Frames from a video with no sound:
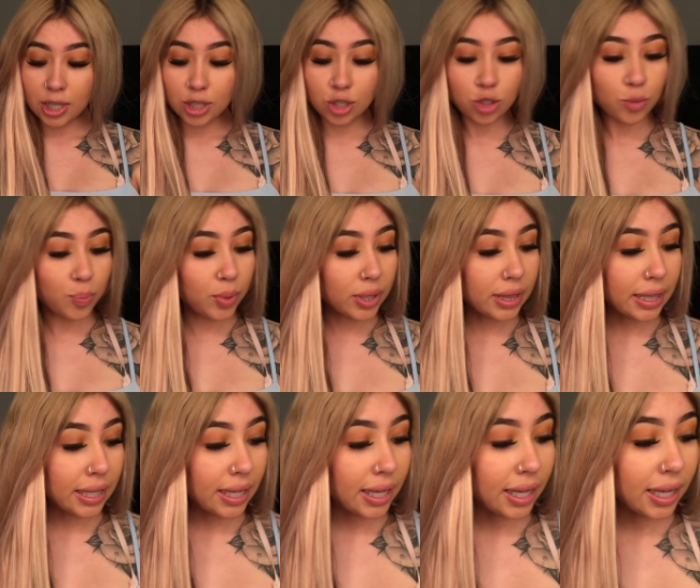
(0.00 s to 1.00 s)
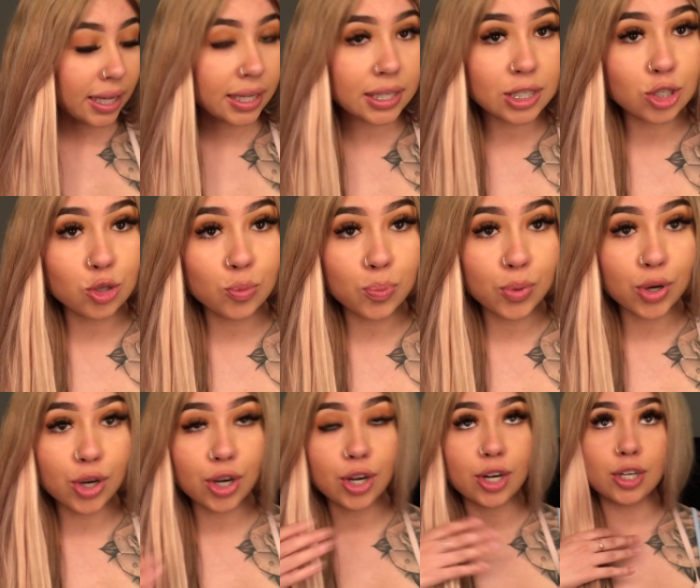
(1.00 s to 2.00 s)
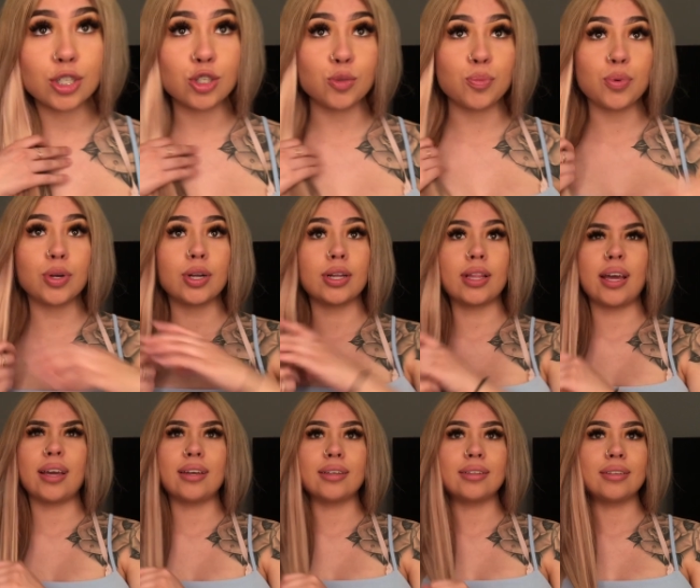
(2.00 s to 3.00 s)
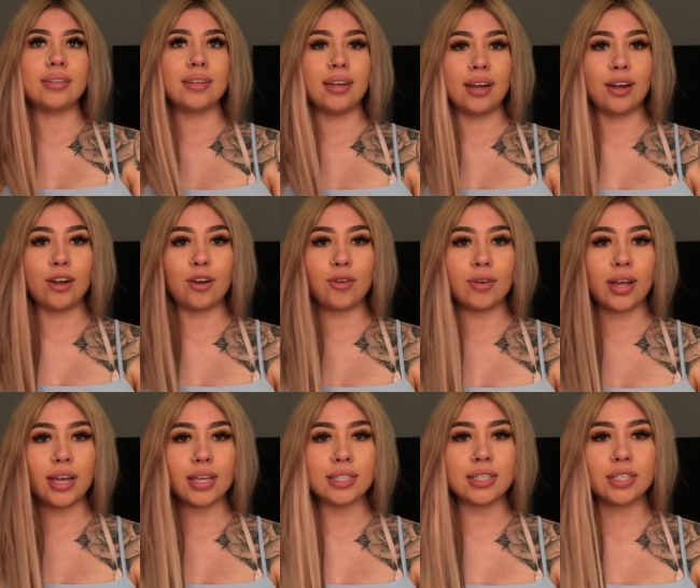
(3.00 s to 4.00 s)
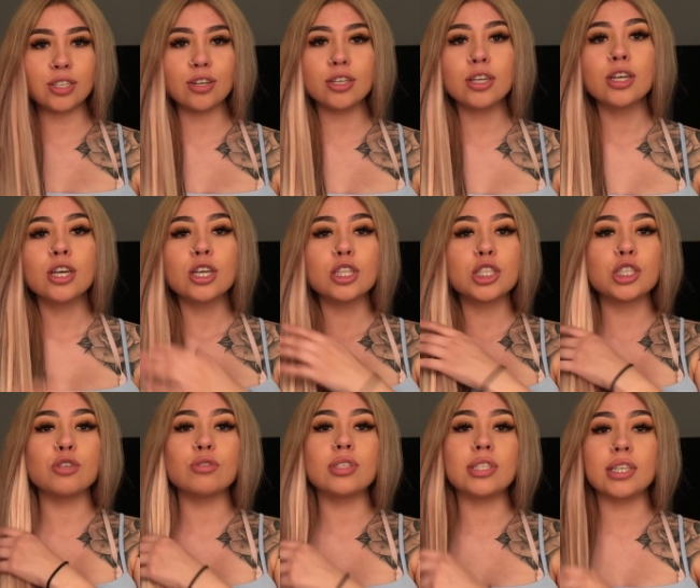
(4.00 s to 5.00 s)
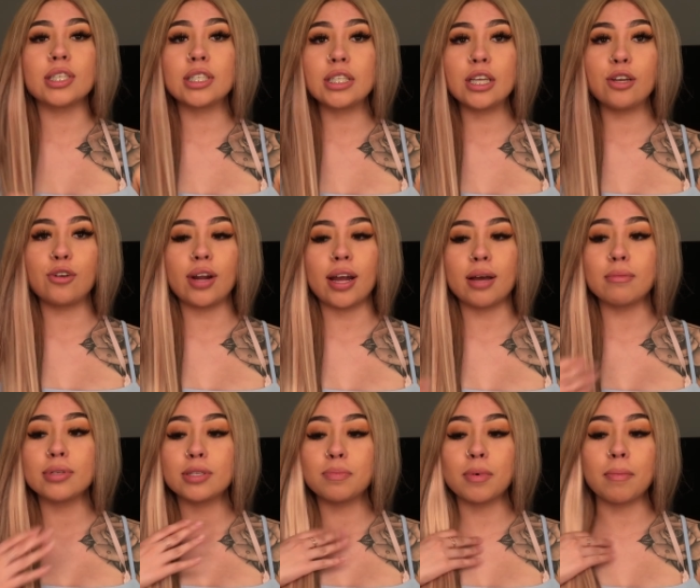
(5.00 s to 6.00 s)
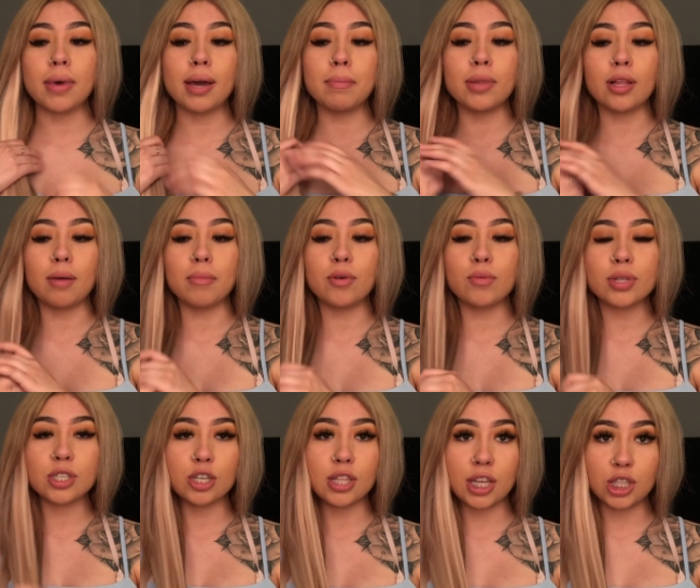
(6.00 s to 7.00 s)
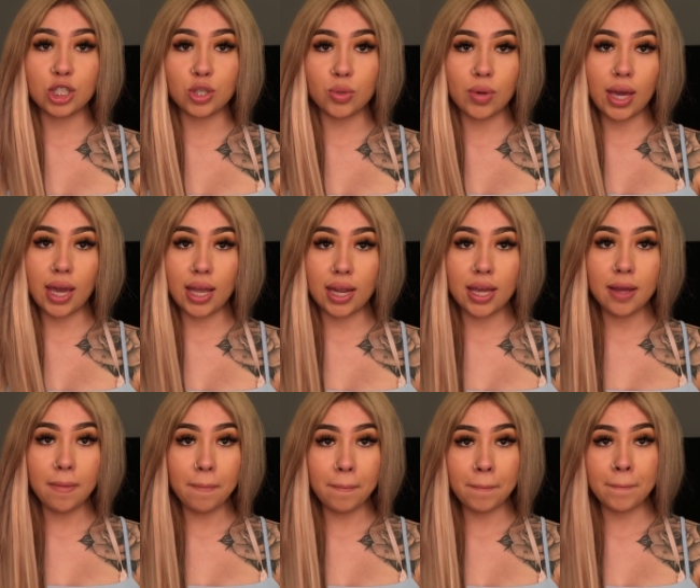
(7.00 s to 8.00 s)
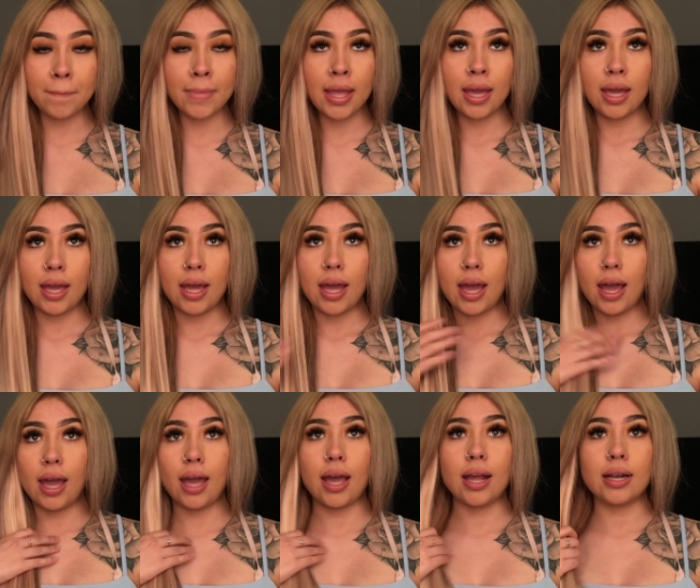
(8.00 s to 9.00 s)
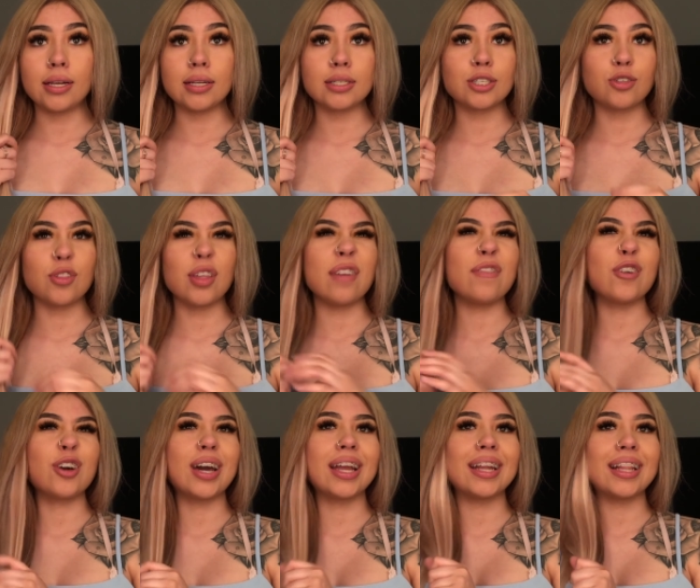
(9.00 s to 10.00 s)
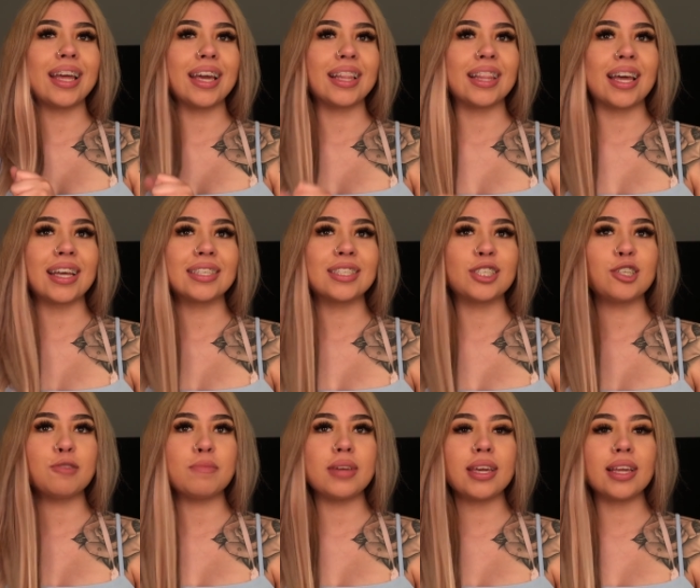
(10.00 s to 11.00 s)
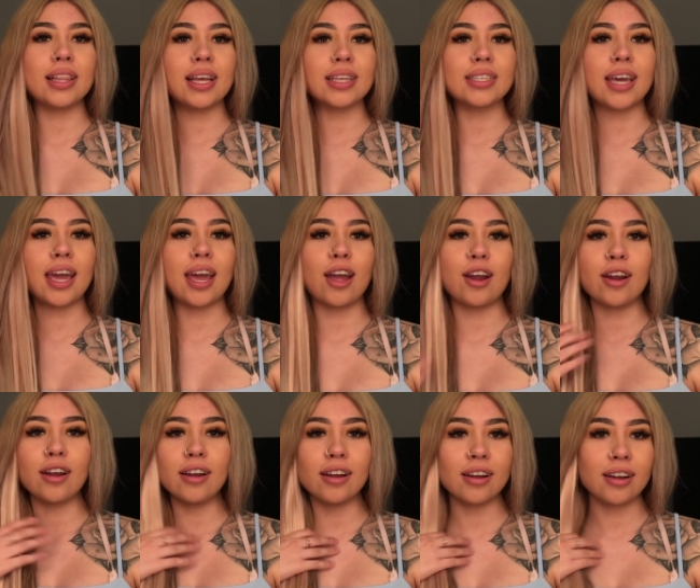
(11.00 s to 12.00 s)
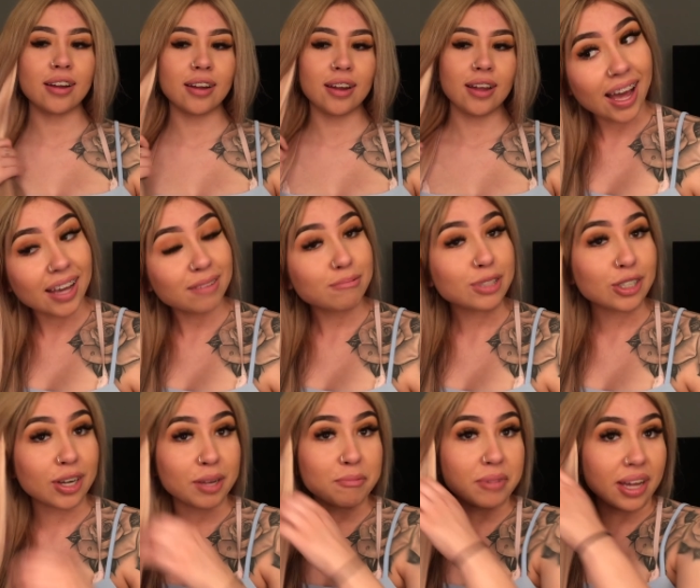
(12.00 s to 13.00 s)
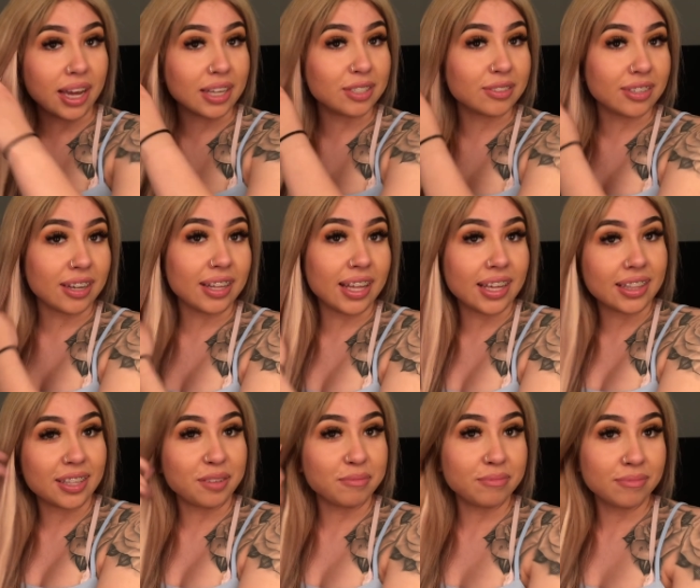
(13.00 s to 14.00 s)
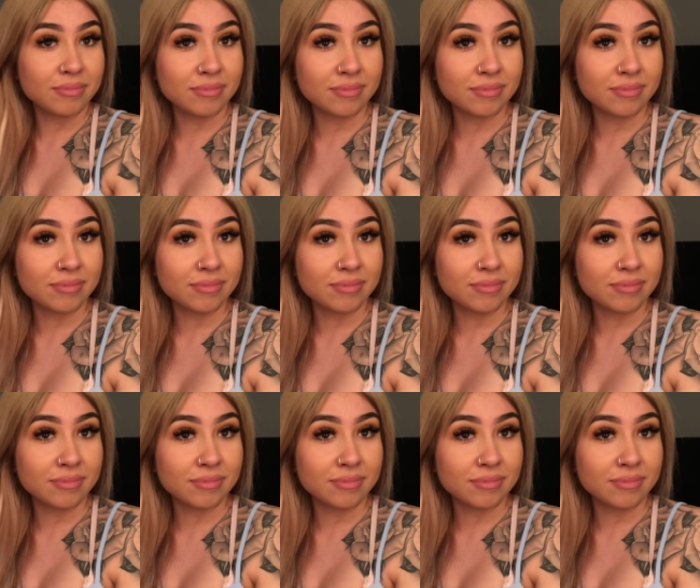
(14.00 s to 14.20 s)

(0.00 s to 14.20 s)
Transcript: super thick, super like, I don't know, nice. These are 260 grams, but my Bellami ones are like 280. And so they feel kind of like less to me, less hair. I'm sorry, but I do not like them.